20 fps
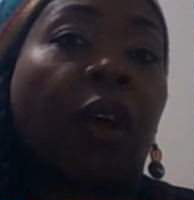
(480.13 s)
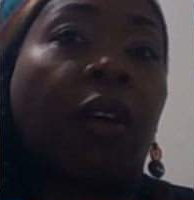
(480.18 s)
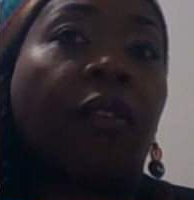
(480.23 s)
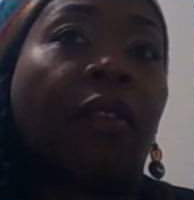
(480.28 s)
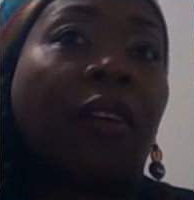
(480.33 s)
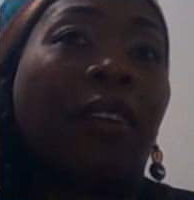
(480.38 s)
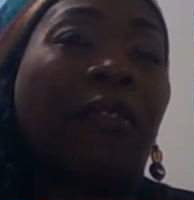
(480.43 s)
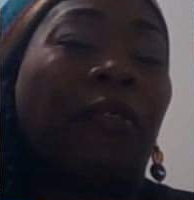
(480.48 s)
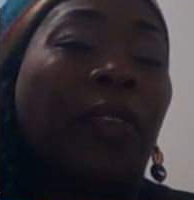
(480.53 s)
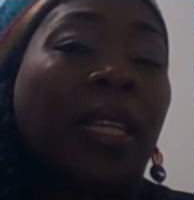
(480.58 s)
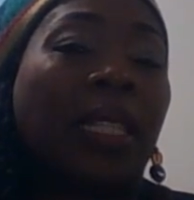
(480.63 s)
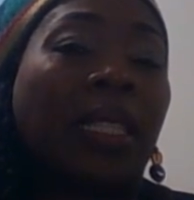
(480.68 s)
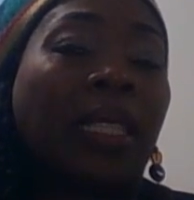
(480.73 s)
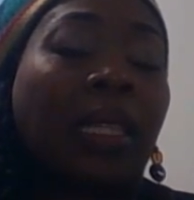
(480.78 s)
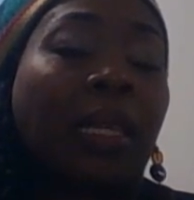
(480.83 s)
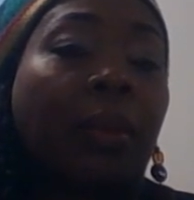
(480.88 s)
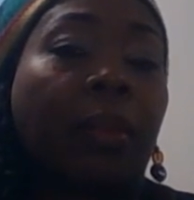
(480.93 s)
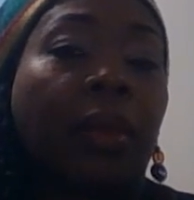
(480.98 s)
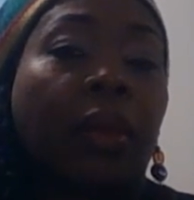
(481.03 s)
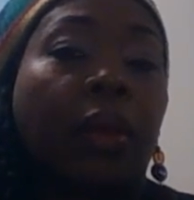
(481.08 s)
of a
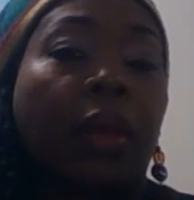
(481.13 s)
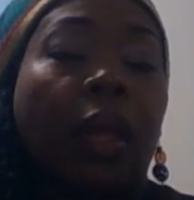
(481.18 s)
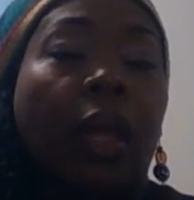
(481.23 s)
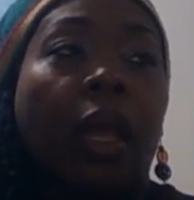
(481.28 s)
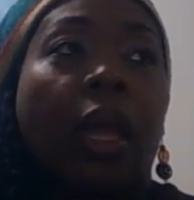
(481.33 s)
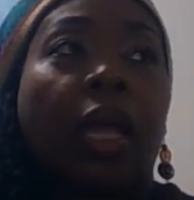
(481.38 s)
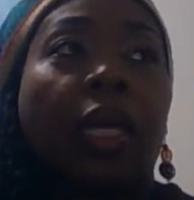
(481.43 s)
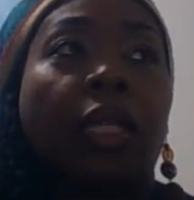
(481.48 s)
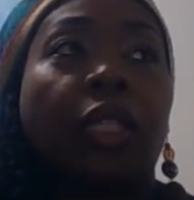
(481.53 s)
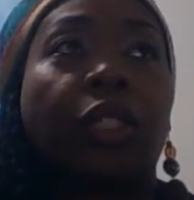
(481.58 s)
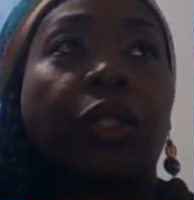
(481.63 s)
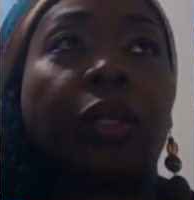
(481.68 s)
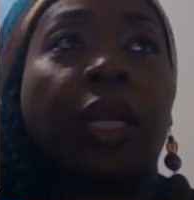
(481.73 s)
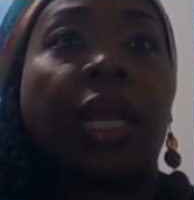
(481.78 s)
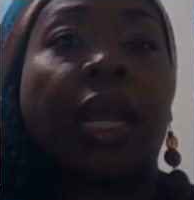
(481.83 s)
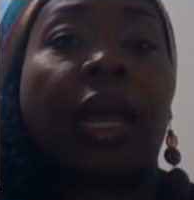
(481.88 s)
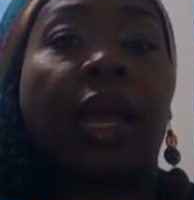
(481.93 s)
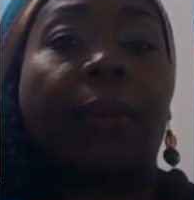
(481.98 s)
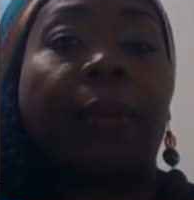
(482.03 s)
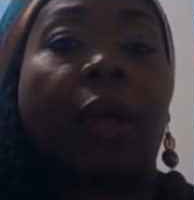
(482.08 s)
victim. And
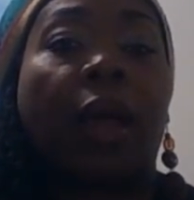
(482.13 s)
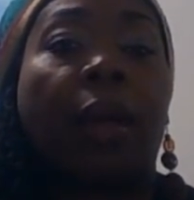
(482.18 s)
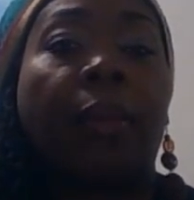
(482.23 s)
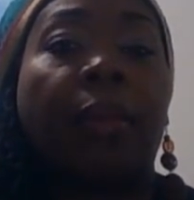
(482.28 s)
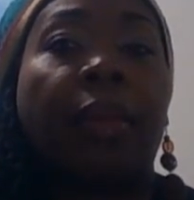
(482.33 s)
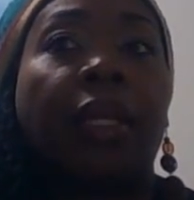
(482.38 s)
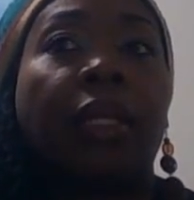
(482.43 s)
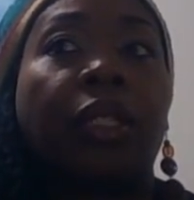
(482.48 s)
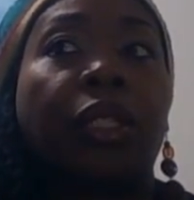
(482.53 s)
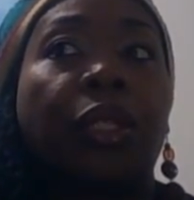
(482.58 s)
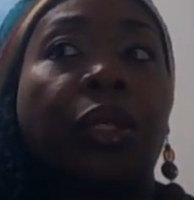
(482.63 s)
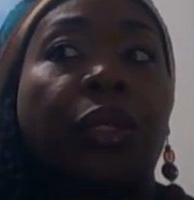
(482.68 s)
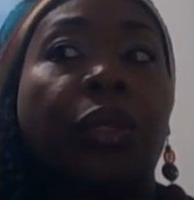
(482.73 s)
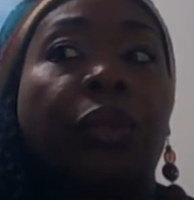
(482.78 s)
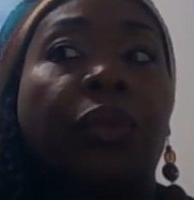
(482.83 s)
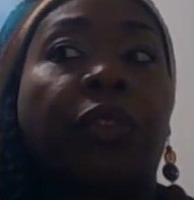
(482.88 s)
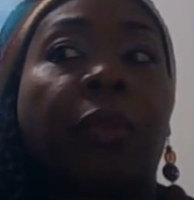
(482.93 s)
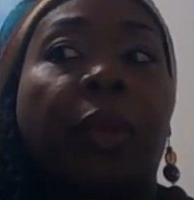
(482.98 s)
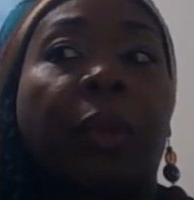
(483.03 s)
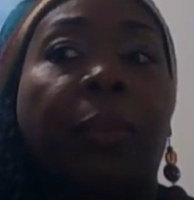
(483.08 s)
today I'm coming to
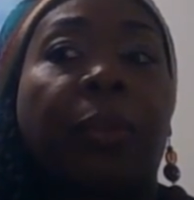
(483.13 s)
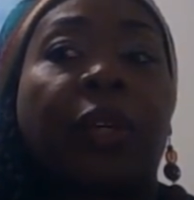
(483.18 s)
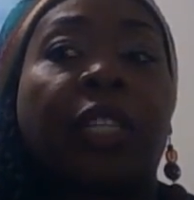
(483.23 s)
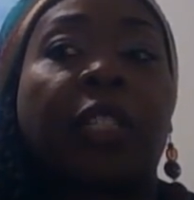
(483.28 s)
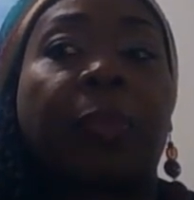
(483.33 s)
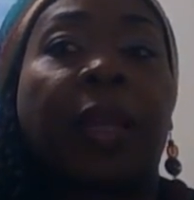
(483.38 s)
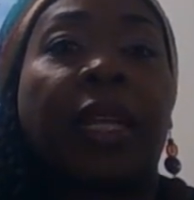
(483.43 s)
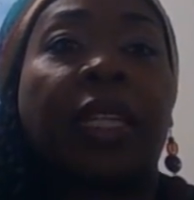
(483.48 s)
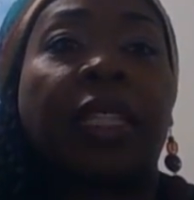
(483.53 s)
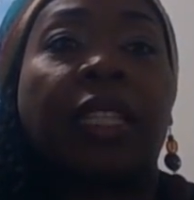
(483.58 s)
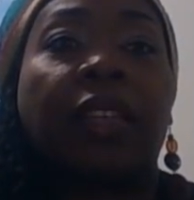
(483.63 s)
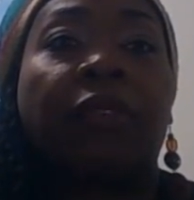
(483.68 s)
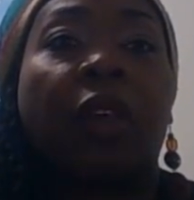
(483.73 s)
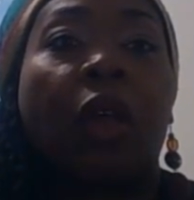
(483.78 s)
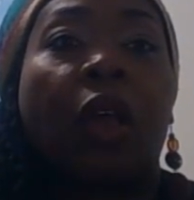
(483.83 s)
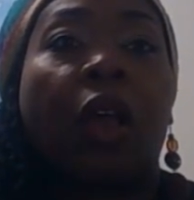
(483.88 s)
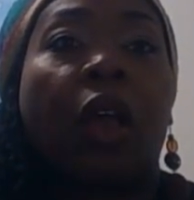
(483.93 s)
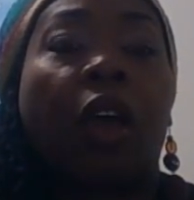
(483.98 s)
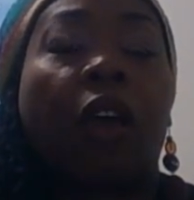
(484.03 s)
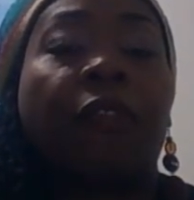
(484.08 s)
you from the perspective
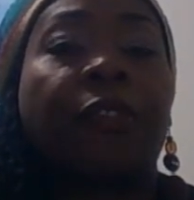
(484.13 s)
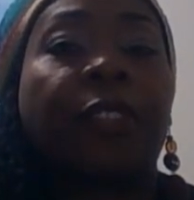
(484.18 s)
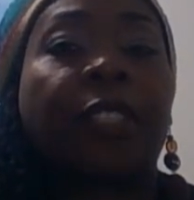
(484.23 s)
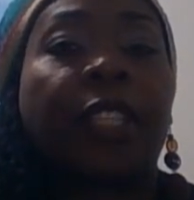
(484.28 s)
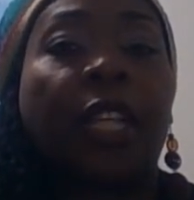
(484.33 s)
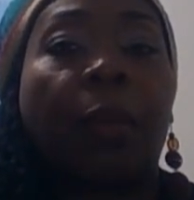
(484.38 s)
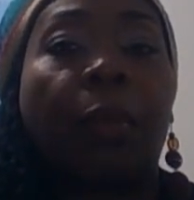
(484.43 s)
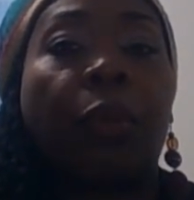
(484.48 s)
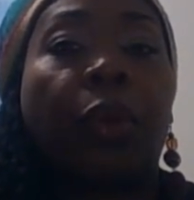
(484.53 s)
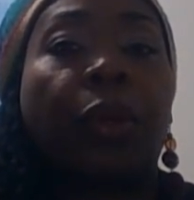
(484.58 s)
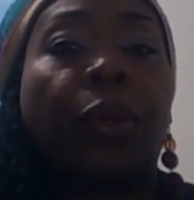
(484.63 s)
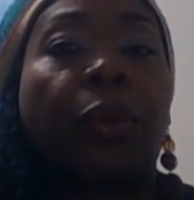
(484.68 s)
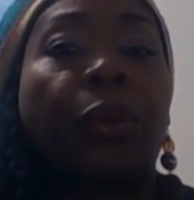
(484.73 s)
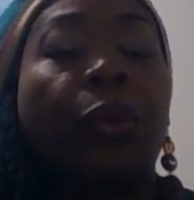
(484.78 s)
of someone